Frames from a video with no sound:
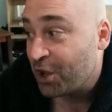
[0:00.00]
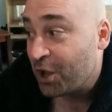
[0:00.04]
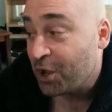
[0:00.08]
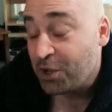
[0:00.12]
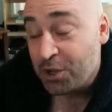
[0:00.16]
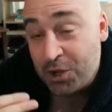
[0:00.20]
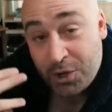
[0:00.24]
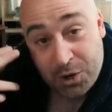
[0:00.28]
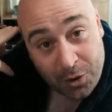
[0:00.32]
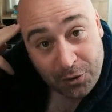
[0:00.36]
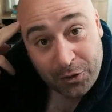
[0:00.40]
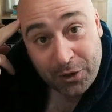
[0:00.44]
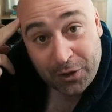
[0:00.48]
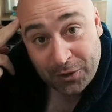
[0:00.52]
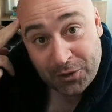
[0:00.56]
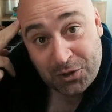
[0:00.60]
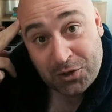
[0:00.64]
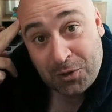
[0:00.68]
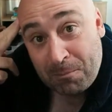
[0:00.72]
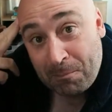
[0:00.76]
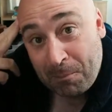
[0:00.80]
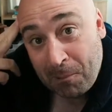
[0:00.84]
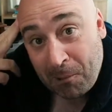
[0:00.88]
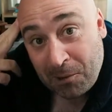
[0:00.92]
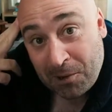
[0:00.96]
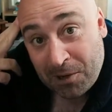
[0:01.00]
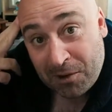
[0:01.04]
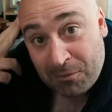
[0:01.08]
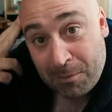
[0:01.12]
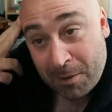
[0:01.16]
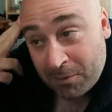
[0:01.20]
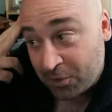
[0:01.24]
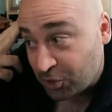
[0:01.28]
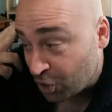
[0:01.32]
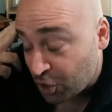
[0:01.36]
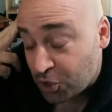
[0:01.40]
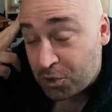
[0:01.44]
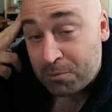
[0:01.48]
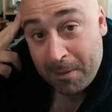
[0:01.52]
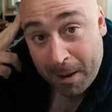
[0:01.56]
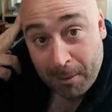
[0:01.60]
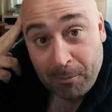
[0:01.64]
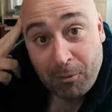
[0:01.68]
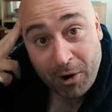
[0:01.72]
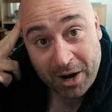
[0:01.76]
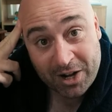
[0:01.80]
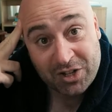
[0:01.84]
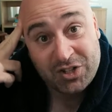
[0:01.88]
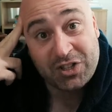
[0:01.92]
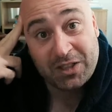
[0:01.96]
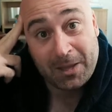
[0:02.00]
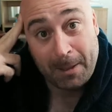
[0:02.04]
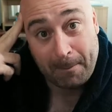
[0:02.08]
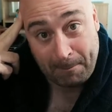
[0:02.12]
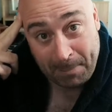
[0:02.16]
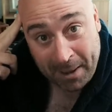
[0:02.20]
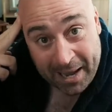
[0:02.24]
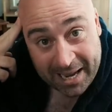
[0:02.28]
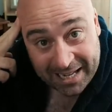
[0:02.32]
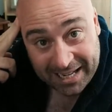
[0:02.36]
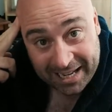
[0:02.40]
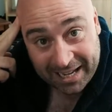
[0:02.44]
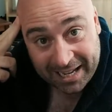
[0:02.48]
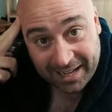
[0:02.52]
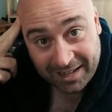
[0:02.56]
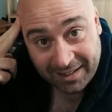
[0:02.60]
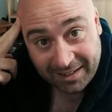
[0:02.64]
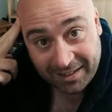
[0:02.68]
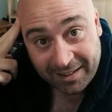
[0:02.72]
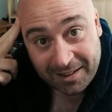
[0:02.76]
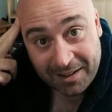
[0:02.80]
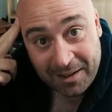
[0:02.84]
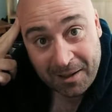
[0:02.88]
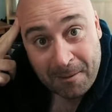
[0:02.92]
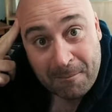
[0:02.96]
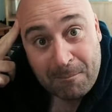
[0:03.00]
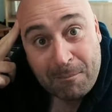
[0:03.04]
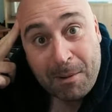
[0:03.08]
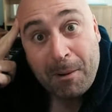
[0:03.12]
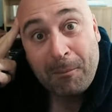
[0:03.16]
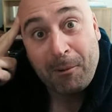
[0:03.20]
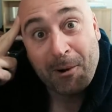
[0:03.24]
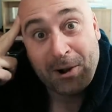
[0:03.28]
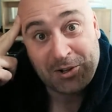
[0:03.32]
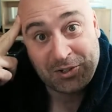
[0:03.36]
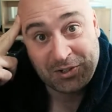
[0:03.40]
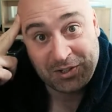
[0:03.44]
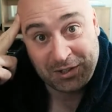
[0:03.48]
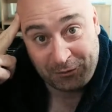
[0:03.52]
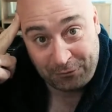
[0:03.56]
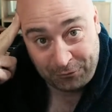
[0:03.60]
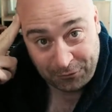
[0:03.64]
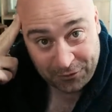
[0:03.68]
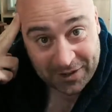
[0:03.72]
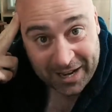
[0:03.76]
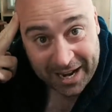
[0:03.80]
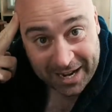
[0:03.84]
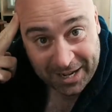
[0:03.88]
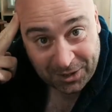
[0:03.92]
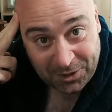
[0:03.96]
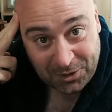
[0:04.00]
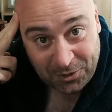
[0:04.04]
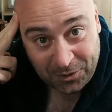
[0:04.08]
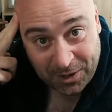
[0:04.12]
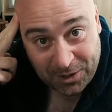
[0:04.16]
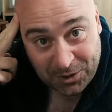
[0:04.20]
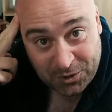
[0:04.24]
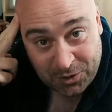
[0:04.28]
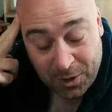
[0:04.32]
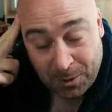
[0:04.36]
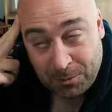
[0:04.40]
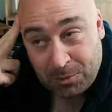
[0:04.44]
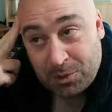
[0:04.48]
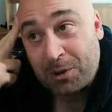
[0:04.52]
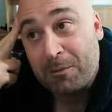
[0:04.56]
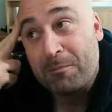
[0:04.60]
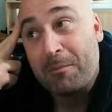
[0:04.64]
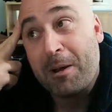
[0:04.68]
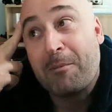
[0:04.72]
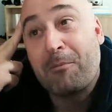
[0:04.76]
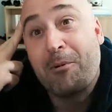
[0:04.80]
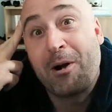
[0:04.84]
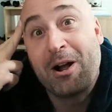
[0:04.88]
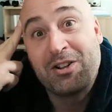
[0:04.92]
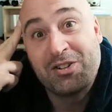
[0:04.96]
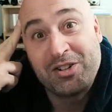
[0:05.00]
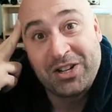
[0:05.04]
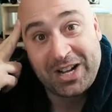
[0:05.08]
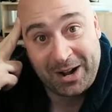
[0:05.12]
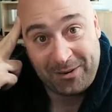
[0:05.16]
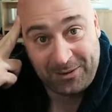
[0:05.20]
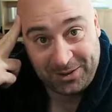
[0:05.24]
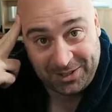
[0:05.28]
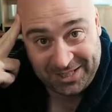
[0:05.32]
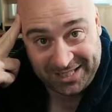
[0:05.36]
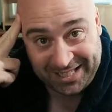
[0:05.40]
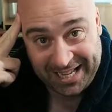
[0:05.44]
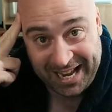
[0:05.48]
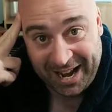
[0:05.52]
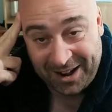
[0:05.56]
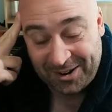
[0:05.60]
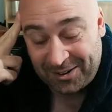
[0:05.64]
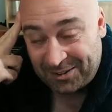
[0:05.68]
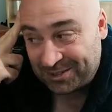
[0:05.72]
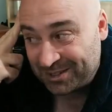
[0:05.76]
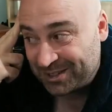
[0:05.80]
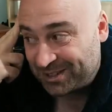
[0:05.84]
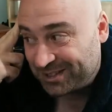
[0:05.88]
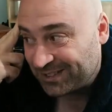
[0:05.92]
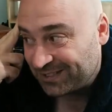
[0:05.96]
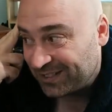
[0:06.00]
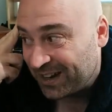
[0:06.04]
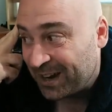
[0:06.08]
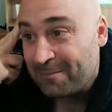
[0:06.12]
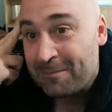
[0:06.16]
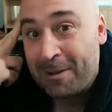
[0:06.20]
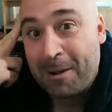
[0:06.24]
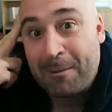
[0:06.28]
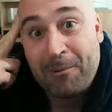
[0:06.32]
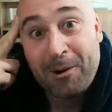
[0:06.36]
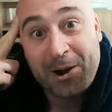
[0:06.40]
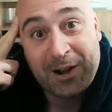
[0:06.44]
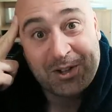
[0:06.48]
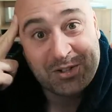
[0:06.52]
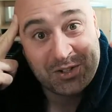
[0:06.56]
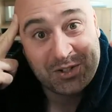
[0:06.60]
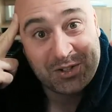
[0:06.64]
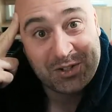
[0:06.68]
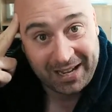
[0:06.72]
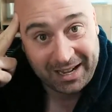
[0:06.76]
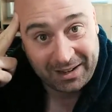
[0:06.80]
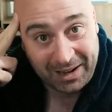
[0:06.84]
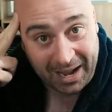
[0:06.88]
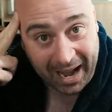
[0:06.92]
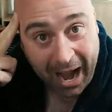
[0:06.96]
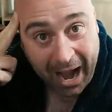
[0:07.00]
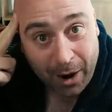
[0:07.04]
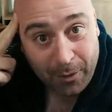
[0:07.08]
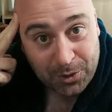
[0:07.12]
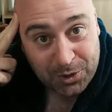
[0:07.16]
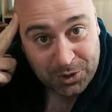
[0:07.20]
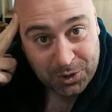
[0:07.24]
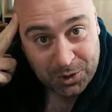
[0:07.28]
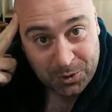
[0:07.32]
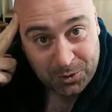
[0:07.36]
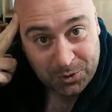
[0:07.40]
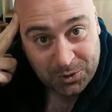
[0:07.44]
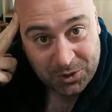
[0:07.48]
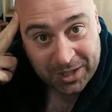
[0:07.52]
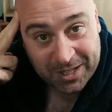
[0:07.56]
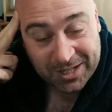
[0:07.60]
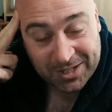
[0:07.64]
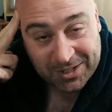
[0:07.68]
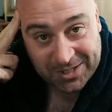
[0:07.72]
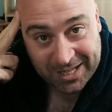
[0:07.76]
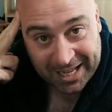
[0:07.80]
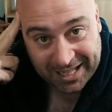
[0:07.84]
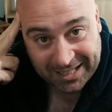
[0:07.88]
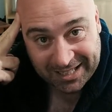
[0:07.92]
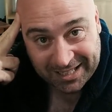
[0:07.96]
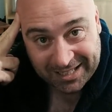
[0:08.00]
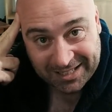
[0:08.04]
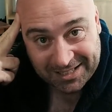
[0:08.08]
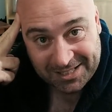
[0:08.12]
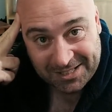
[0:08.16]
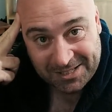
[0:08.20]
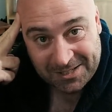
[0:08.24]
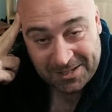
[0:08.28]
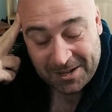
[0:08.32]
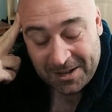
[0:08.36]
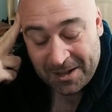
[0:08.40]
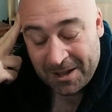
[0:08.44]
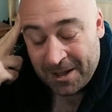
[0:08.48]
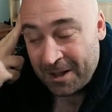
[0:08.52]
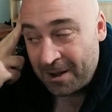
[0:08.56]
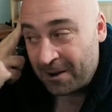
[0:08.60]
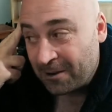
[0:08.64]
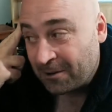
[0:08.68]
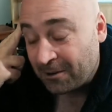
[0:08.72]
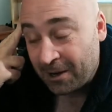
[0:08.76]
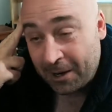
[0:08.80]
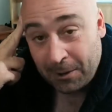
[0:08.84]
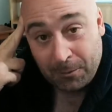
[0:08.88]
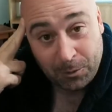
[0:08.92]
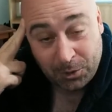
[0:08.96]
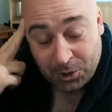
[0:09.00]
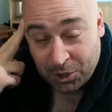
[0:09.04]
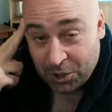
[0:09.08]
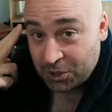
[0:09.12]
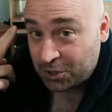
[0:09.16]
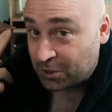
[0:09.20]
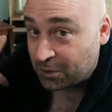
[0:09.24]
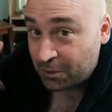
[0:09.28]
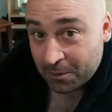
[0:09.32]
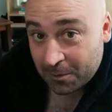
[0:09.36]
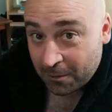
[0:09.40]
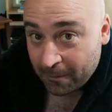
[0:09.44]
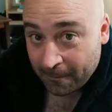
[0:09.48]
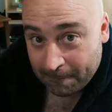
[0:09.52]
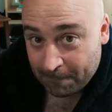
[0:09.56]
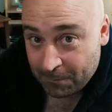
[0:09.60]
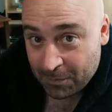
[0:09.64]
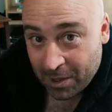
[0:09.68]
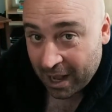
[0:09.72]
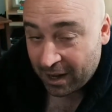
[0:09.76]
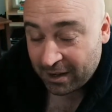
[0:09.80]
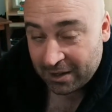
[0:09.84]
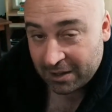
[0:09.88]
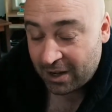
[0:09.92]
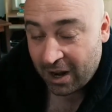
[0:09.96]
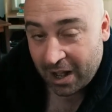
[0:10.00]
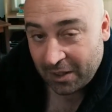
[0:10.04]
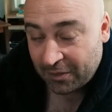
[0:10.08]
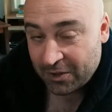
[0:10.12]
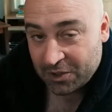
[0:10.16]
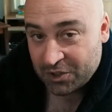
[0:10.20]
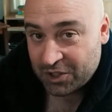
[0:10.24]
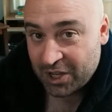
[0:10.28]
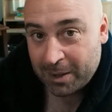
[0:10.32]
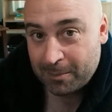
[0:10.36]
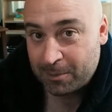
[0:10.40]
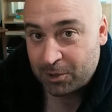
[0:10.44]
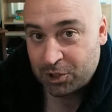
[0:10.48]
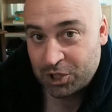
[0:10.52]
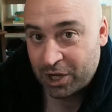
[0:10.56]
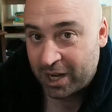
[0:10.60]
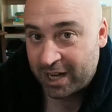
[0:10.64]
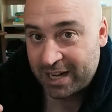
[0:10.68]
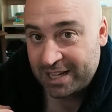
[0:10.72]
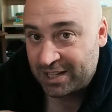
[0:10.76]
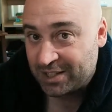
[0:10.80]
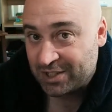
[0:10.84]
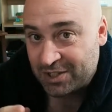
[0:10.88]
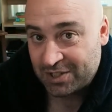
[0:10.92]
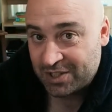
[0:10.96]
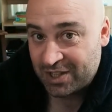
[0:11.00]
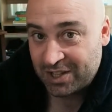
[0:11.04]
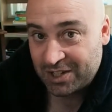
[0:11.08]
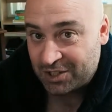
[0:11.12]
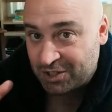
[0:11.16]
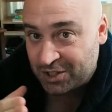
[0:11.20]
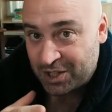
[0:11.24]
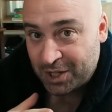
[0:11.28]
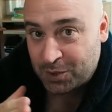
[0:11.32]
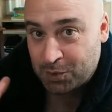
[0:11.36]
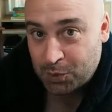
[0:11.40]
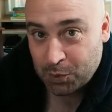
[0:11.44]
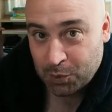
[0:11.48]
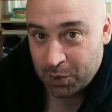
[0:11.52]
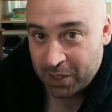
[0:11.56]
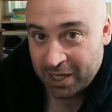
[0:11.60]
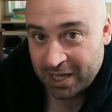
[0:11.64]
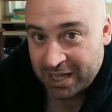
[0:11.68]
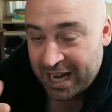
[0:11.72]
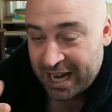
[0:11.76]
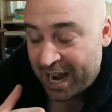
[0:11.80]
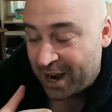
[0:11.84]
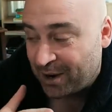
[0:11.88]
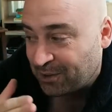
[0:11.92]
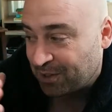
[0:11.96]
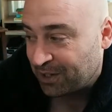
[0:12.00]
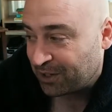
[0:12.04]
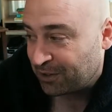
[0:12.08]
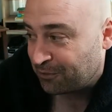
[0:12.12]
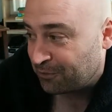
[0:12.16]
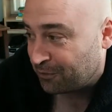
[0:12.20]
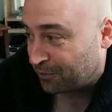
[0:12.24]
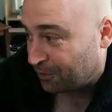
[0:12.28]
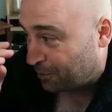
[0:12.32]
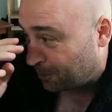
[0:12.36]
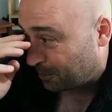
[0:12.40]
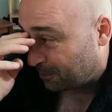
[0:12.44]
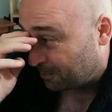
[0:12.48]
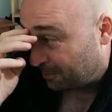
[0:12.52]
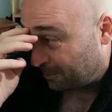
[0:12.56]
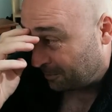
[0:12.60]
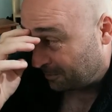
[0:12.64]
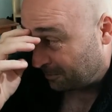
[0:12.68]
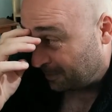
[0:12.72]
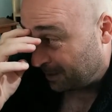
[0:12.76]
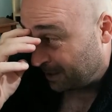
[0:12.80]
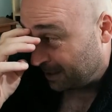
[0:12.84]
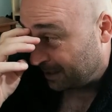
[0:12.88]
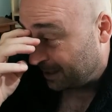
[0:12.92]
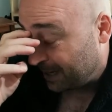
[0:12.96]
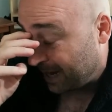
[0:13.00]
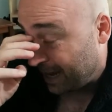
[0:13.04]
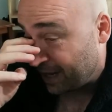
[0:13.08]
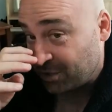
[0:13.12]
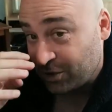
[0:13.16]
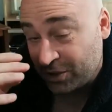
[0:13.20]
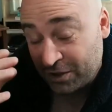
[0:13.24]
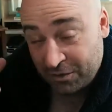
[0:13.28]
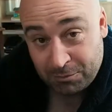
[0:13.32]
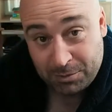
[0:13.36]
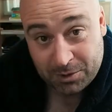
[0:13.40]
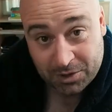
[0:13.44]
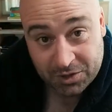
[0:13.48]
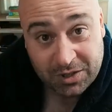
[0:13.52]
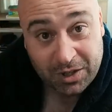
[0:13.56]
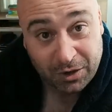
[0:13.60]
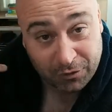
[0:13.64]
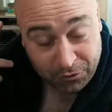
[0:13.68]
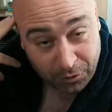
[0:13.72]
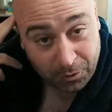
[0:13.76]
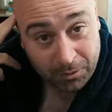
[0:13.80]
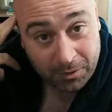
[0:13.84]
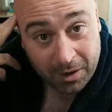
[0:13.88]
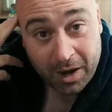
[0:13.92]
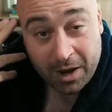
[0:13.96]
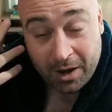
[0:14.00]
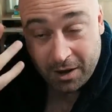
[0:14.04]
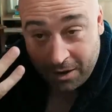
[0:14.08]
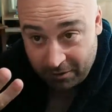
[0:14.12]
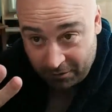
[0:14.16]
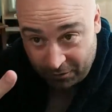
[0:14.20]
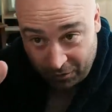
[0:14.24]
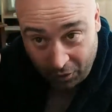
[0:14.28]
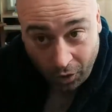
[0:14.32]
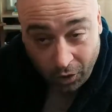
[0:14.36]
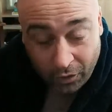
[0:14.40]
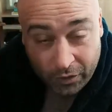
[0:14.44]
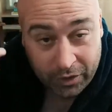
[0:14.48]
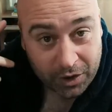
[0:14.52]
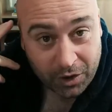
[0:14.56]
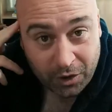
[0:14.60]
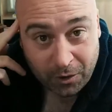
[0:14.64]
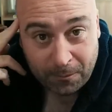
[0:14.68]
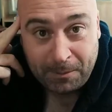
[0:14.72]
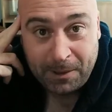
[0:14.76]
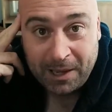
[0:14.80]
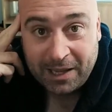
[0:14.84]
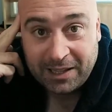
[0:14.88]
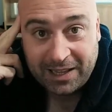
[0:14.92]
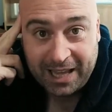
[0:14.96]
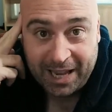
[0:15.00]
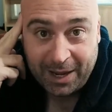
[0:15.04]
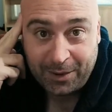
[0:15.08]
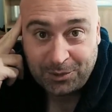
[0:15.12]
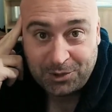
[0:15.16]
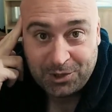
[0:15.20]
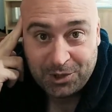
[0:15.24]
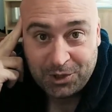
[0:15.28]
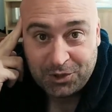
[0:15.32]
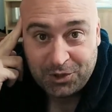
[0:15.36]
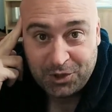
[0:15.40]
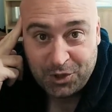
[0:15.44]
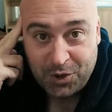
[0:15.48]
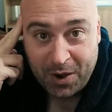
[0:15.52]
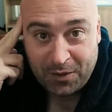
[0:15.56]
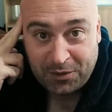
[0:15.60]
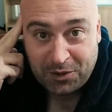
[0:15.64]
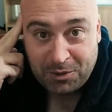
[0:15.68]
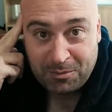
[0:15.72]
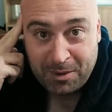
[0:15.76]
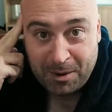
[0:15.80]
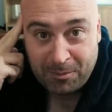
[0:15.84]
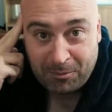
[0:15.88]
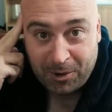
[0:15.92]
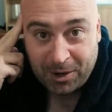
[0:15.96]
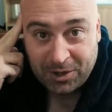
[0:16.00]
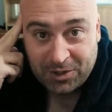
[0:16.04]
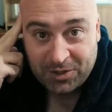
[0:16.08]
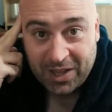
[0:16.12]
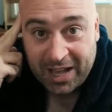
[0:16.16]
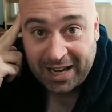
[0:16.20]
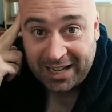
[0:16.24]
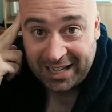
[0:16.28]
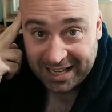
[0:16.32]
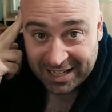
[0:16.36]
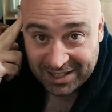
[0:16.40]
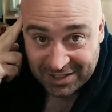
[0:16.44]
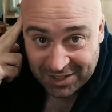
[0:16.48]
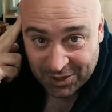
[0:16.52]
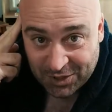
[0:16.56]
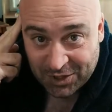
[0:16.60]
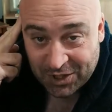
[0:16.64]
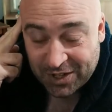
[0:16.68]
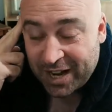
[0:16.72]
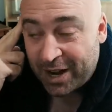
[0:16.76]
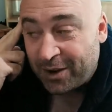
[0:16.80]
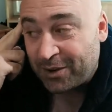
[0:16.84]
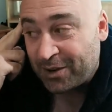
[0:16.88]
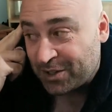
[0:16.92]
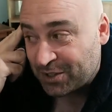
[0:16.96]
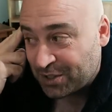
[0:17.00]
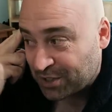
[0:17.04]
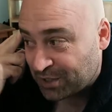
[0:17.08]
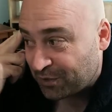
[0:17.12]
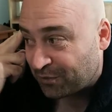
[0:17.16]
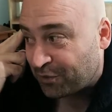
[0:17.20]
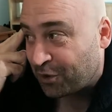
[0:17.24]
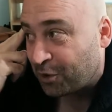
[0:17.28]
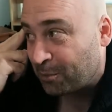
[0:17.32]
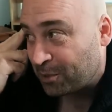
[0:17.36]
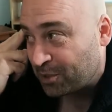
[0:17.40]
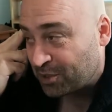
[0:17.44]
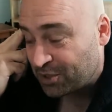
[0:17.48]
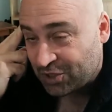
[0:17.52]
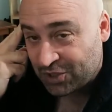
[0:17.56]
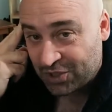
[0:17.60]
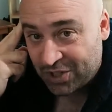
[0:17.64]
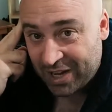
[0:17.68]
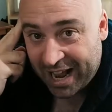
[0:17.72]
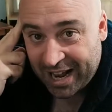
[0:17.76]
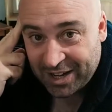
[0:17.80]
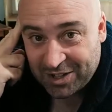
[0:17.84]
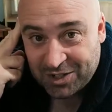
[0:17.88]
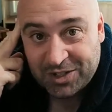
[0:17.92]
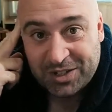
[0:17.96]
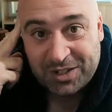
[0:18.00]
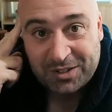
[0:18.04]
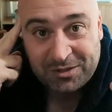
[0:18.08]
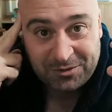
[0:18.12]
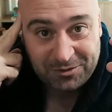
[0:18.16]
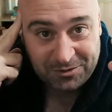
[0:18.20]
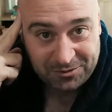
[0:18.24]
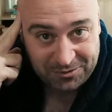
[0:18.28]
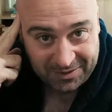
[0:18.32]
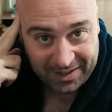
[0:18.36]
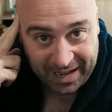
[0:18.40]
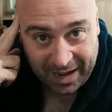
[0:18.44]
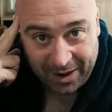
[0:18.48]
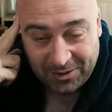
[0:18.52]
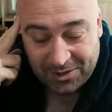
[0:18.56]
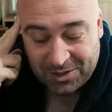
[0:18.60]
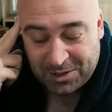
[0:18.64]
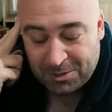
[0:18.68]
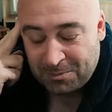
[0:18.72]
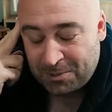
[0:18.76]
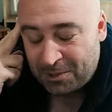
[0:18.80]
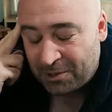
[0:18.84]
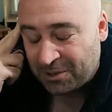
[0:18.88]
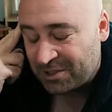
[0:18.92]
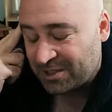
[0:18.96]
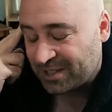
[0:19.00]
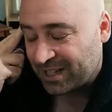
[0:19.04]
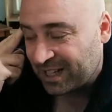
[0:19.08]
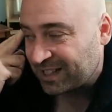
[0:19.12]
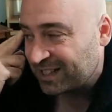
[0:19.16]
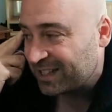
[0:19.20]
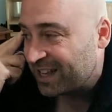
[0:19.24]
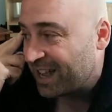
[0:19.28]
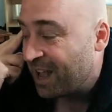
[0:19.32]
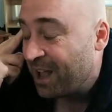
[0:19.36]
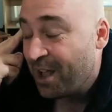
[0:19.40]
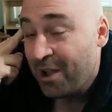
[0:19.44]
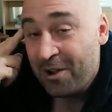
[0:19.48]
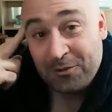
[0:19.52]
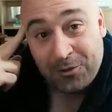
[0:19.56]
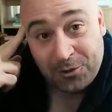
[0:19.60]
You don't think there's a burden of just memorizing the pinyin, memorizing the phonetic transcription, memorizing how it sounds, right? Memorizing how it's used in a sentence, right? Which is not the same in Chinese as the distinction between a noun and a verb and an adjective, but still for all the European languages, you have to memorize that. Is this a noun? Is this a verb? Is this an adjective? How does it appear in a sentence?